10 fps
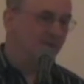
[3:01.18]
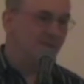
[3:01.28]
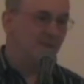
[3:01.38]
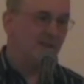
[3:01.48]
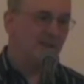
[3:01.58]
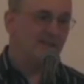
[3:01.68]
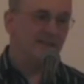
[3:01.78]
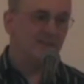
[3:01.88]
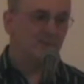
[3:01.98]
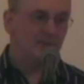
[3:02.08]
the committee
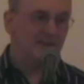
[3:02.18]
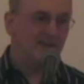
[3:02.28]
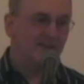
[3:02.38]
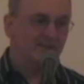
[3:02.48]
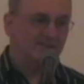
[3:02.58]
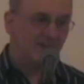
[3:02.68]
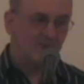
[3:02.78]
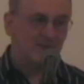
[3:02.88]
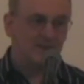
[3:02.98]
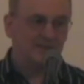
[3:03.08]
that if we didn't have a
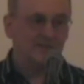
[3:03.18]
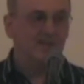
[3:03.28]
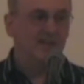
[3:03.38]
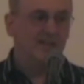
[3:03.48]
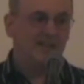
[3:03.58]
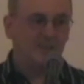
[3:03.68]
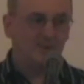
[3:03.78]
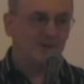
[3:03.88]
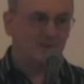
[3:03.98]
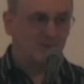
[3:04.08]
Scoutmaster, they
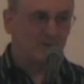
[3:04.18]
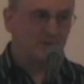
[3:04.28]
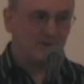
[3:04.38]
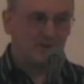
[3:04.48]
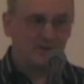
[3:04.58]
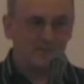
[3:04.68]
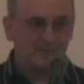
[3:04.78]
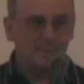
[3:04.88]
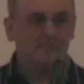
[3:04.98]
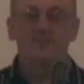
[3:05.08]
were going to pull the charter.
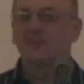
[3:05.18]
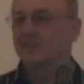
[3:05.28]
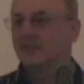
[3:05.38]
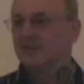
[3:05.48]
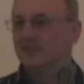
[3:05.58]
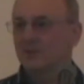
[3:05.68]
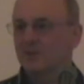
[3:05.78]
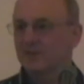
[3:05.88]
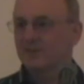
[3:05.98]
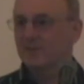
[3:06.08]
So
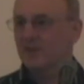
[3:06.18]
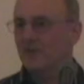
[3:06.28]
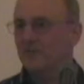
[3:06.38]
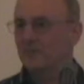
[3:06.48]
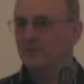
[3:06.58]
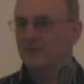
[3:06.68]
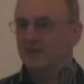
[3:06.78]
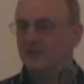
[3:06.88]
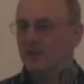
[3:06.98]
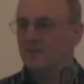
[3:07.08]
he stepped down from
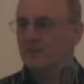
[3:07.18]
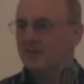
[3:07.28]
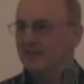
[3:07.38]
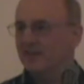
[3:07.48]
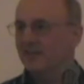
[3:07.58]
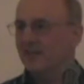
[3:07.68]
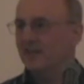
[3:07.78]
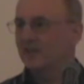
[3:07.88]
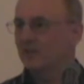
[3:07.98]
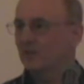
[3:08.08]
committee chairman
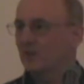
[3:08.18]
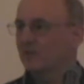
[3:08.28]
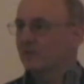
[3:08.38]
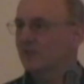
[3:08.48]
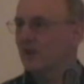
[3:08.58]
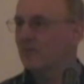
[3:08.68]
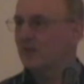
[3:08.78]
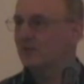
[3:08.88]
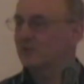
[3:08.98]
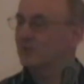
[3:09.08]
and took over as
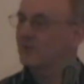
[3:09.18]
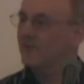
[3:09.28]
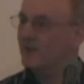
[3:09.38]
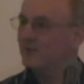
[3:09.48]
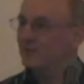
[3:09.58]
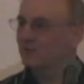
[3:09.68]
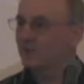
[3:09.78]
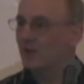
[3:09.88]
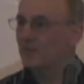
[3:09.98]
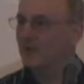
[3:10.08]
Scoutmaster until we found a new
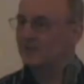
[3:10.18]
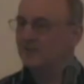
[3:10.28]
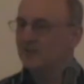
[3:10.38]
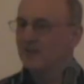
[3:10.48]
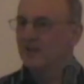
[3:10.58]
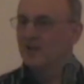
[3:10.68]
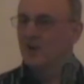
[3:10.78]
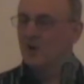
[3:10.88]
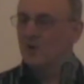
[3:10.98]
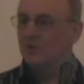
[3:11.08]
Scoutmaster
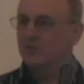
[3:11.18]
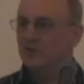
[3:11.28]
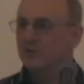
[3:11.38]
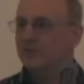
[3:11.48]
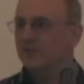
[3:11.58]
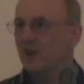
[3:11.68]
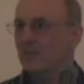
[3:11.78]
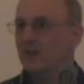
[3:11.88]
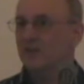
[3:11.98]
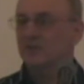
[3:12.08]
who was only
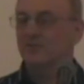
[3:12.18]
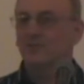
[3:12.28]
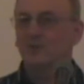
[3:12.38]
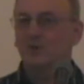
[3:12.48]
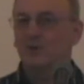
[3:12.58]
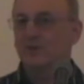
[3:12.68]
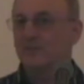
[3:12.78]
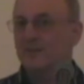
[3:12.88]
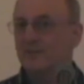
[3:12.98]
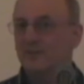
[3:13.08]
Scoutmaster for
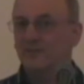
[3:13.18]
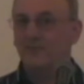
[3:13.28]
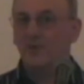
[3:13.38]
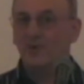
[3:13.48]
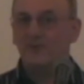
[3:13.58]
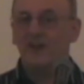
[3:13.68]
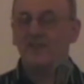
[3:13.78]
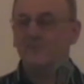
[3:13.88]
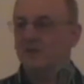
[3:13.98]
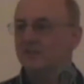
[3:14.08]
maybe 4 or
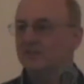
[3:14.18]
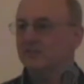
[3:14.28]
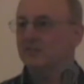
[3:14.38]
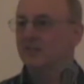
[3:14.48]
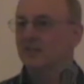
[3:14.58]
5 months.